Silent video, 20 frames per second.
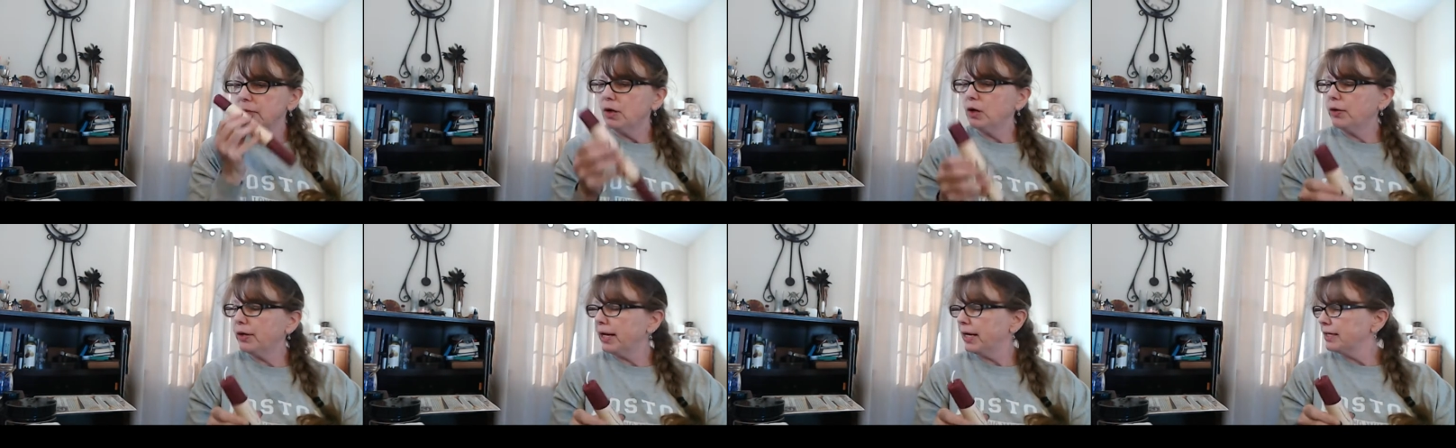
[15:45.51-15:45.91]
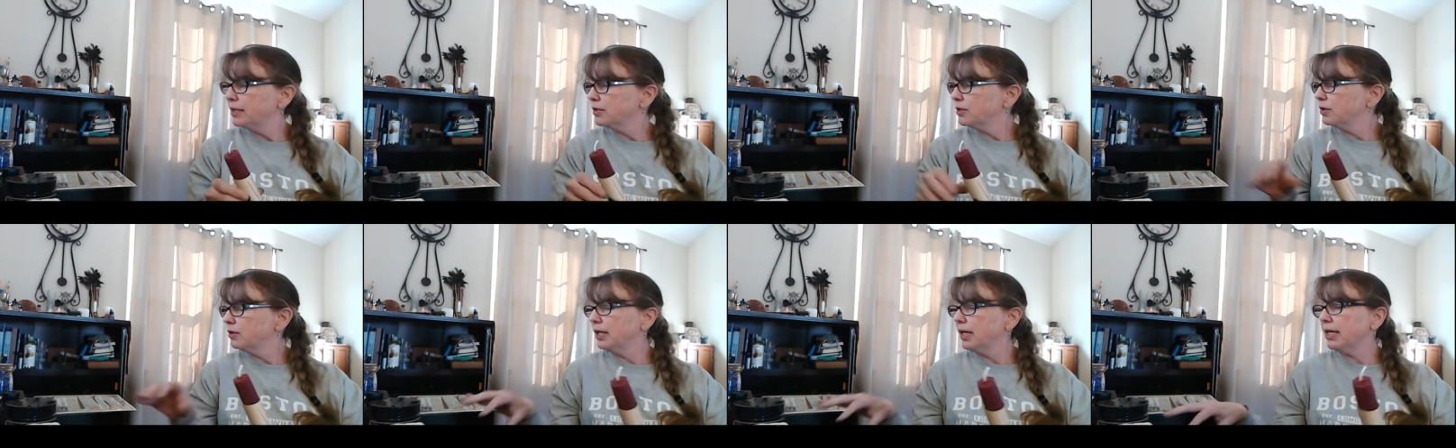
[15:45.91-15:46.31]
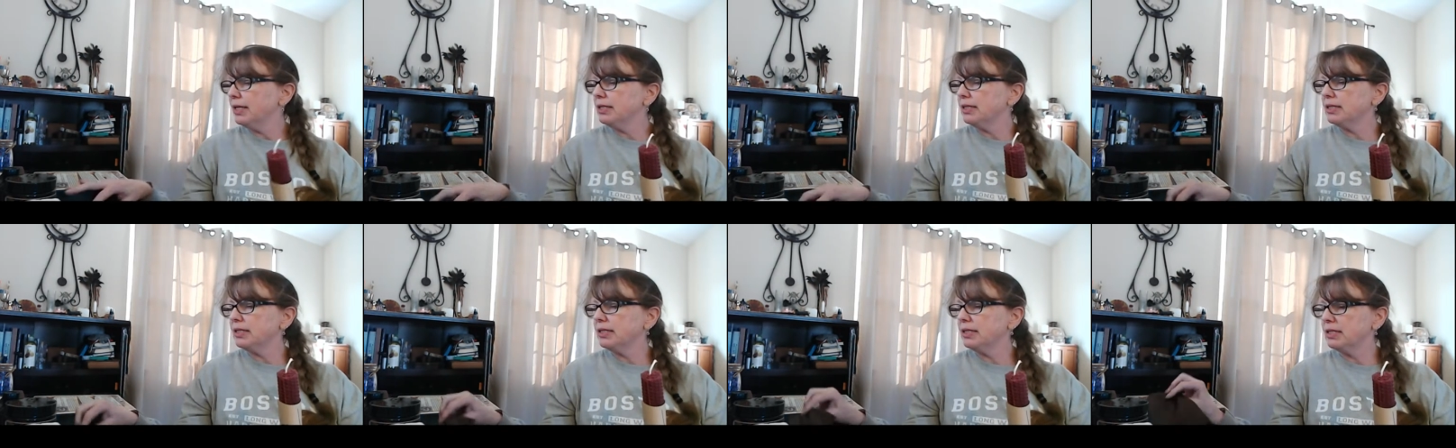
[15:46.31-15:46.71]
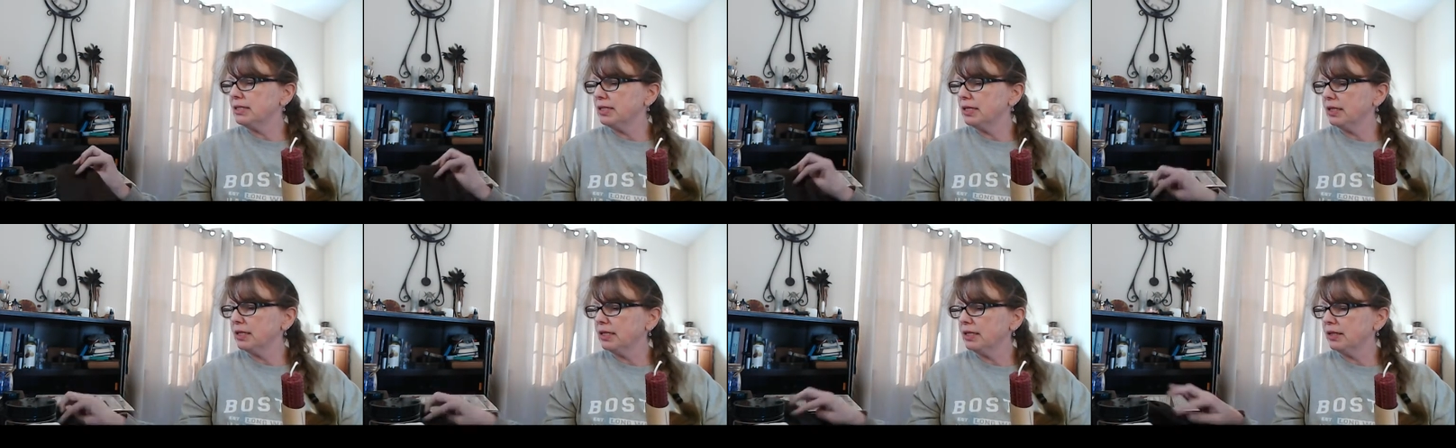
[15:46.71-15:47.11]
Okay, so let's,
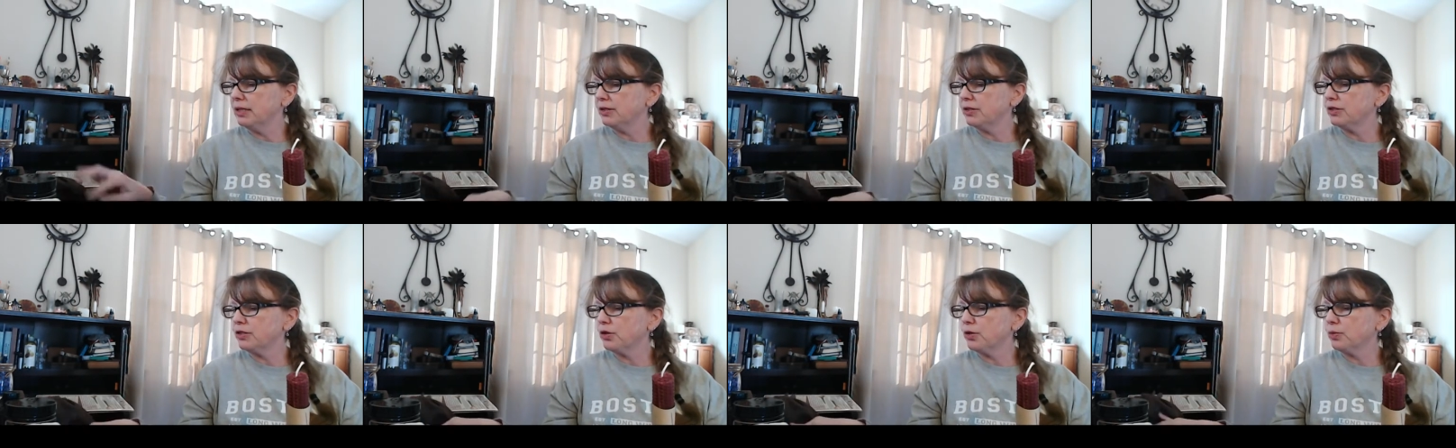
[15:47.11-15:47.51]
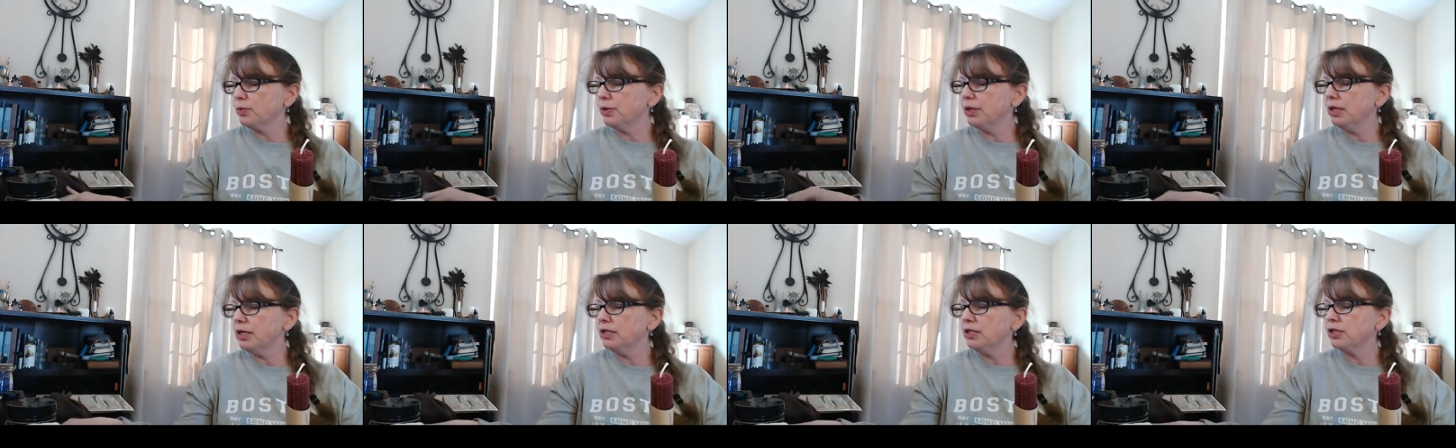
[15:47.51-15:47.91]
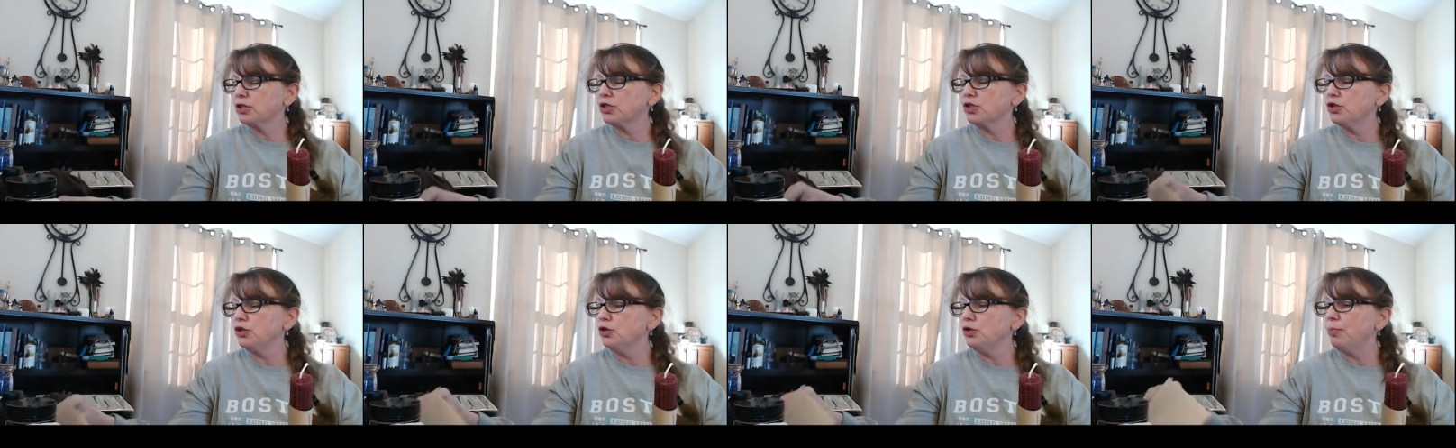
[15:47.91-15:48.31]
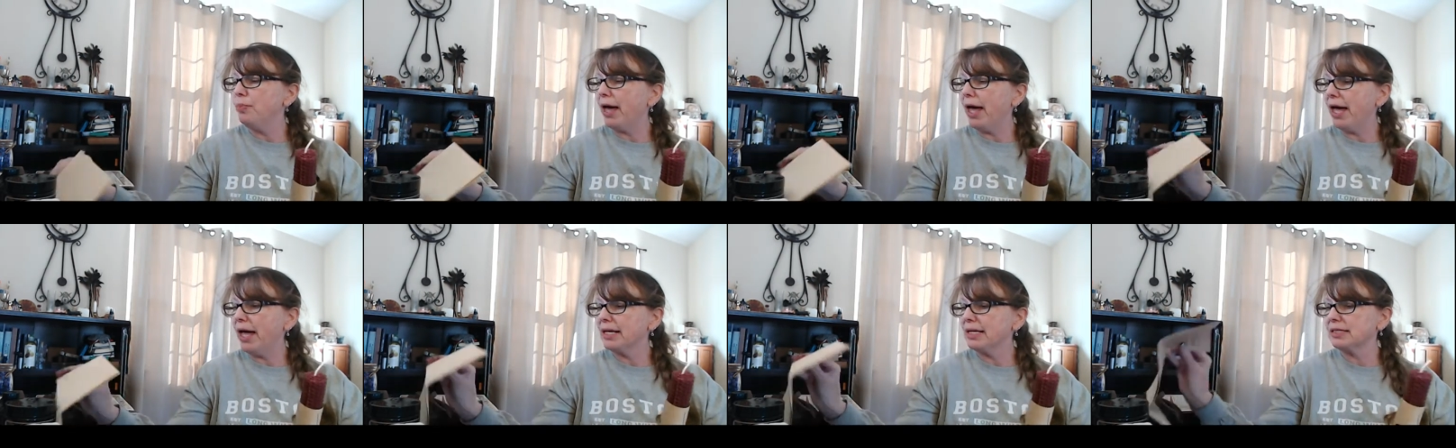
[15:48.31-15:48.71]
there's three, there's two
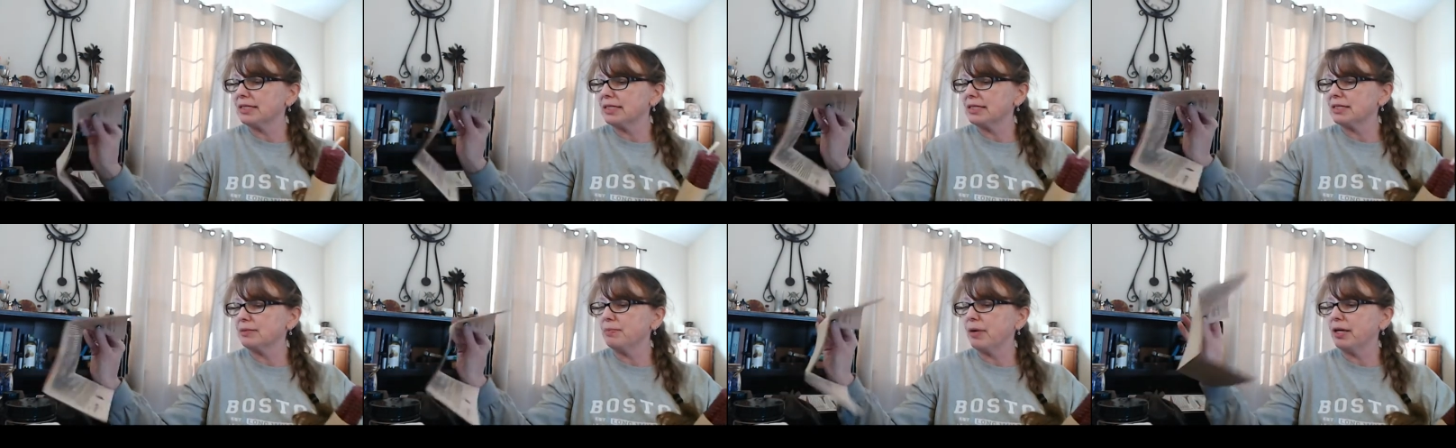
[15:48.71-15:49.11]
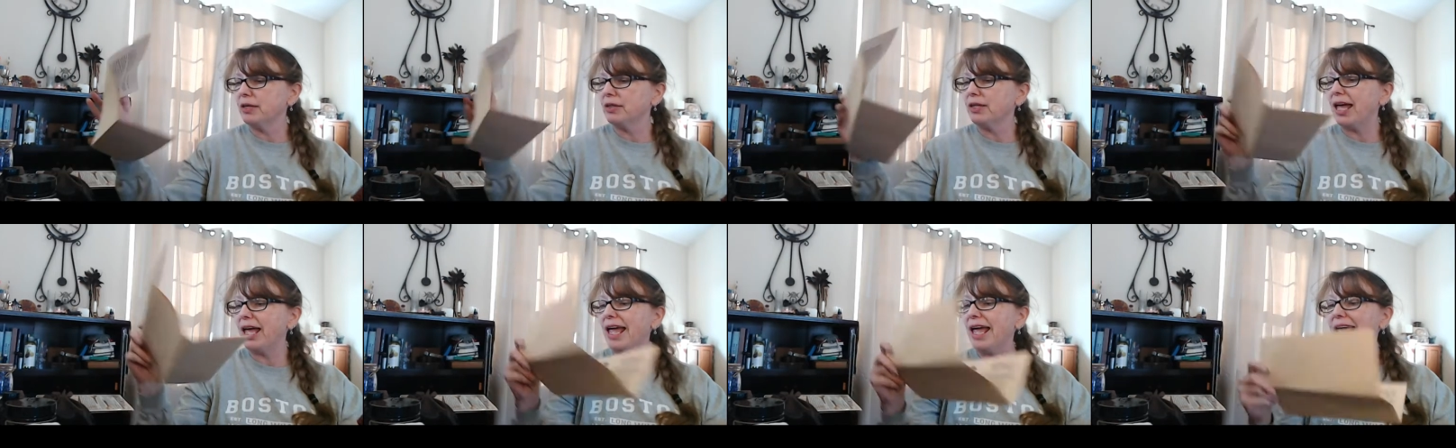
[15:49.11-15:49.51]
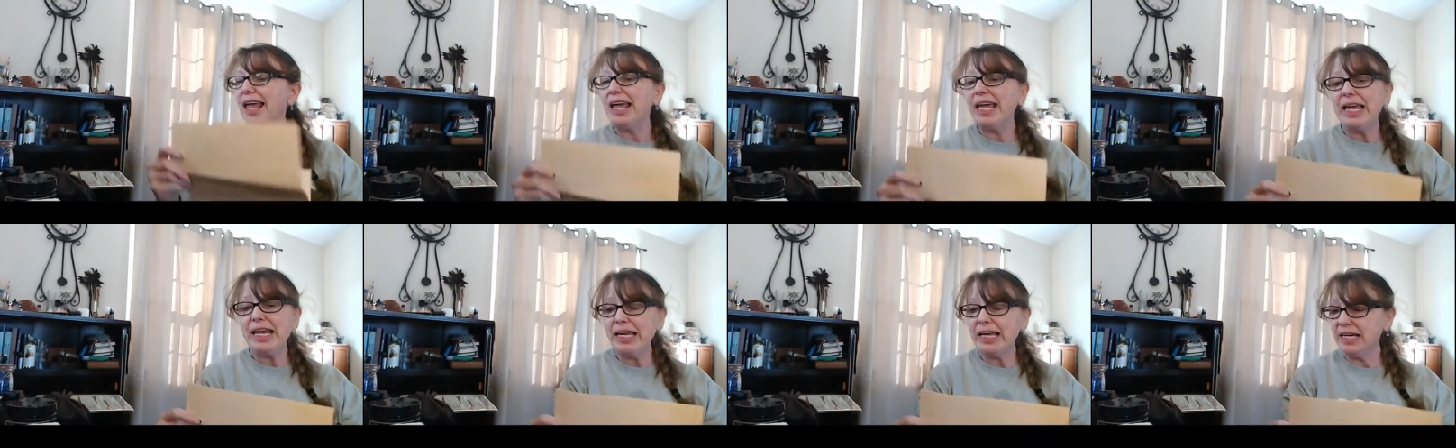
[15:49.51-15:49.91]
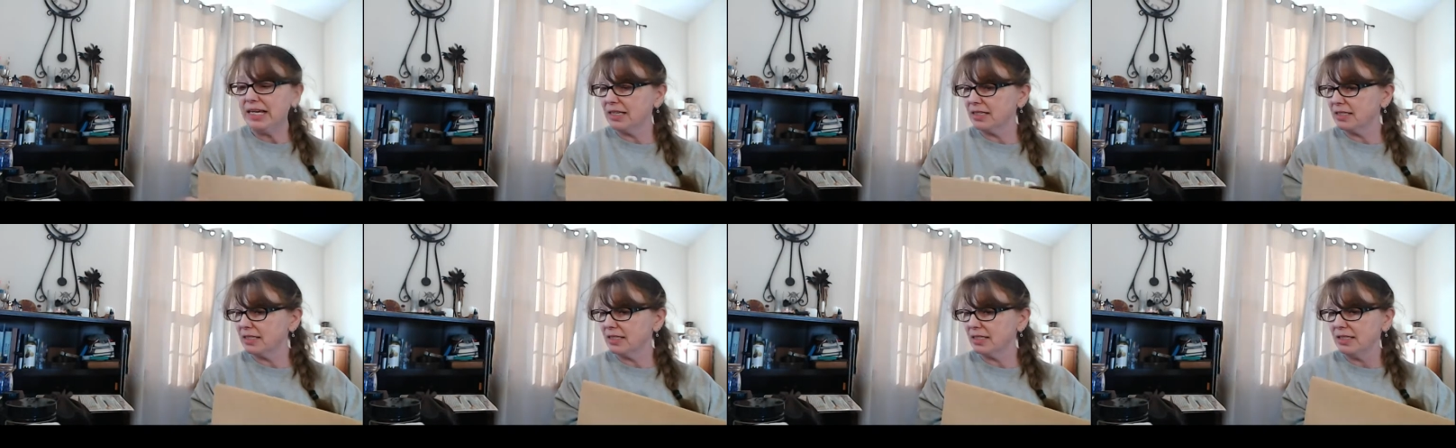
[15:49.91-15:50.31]
bags this month
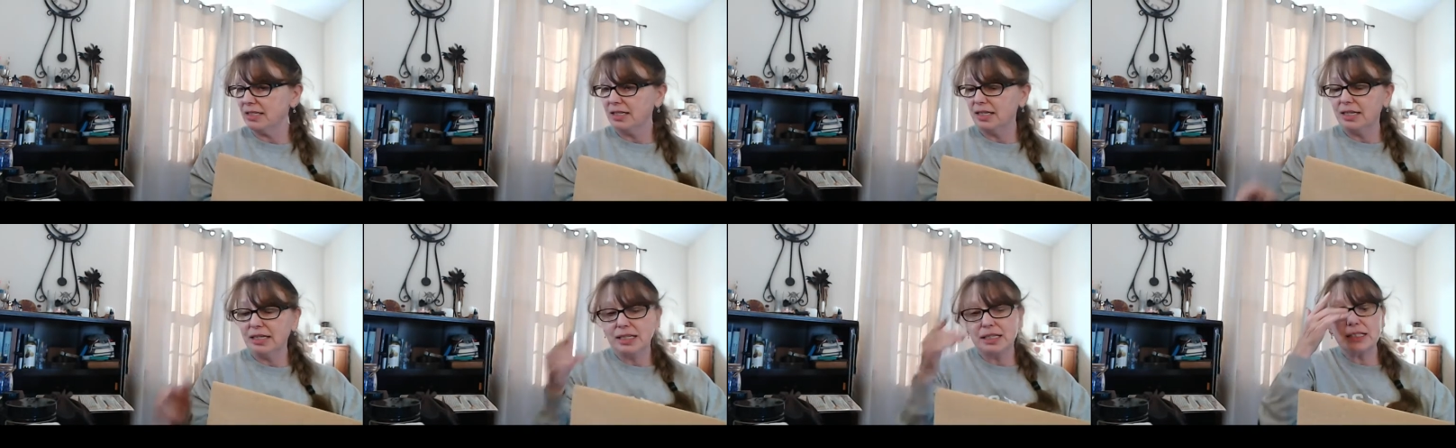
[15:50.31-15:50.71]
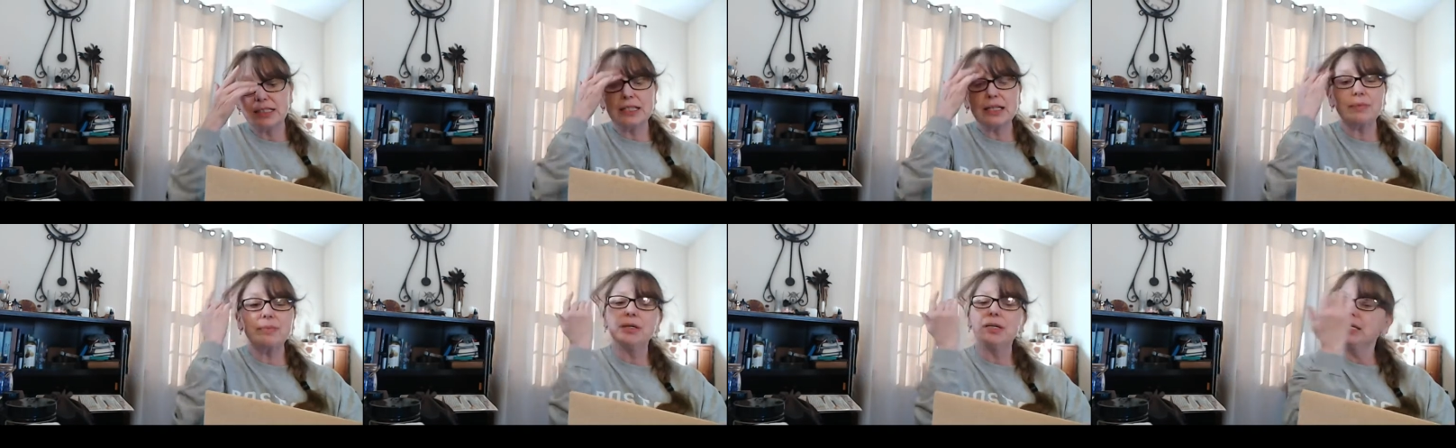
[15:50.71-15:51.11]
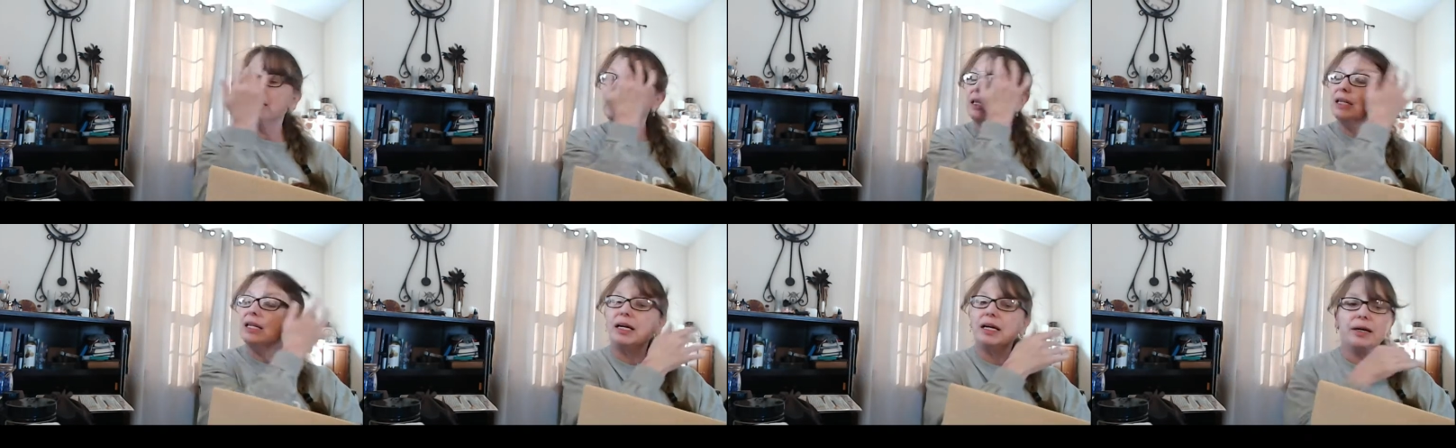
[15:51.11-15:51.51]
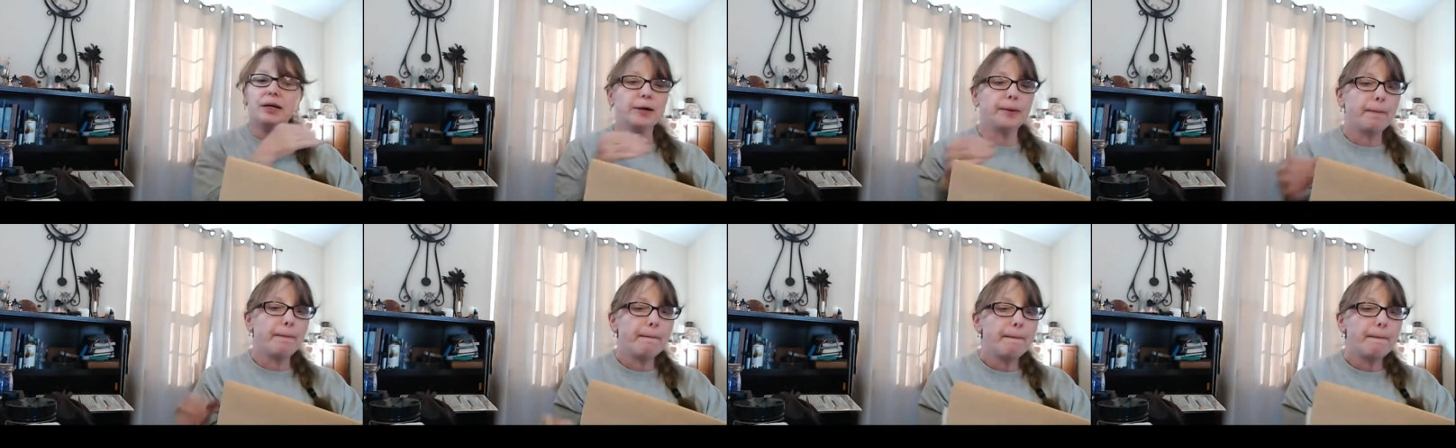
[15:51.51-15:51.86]
and something in there.